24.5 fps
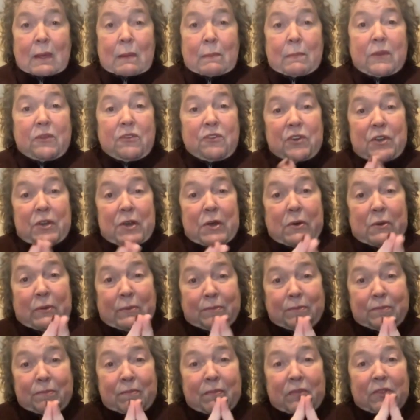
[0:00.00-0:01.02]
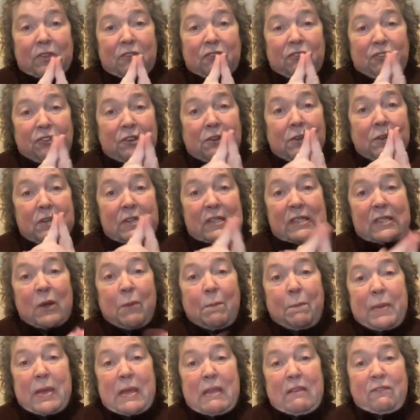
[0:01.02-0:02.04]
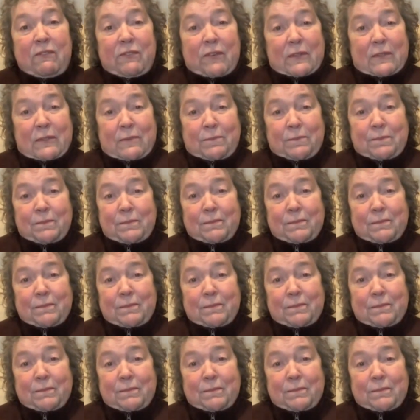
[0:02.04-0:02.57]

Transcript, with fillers: But you know, she looked so peaceful.